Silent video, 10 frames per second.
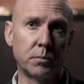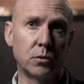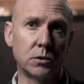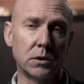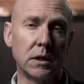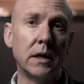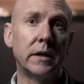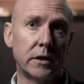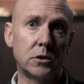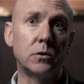person
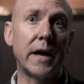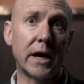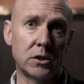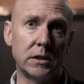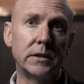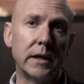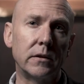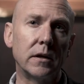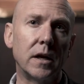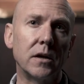is to actually take
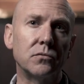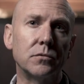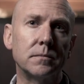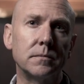their life.